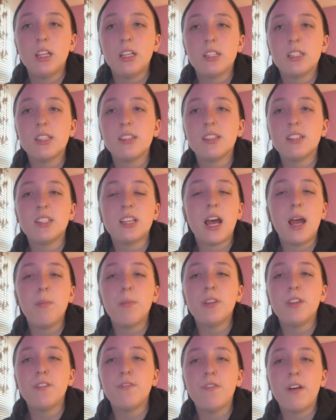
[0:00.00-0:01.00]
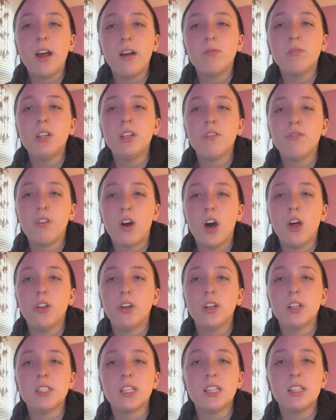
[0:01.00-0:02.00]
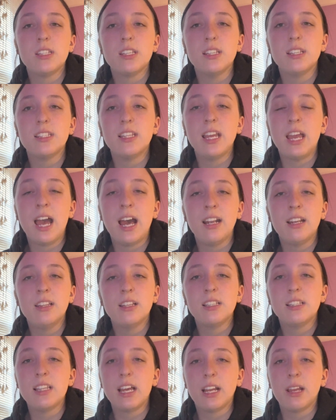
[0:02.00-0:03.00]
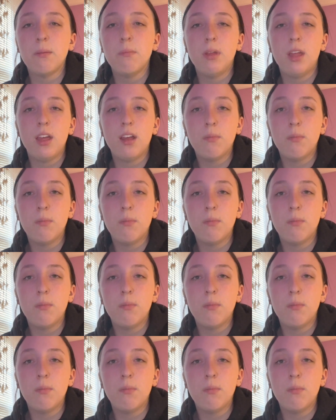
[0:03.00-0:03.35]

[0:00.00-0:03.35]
Since the time of the founding fathers and since they added the Second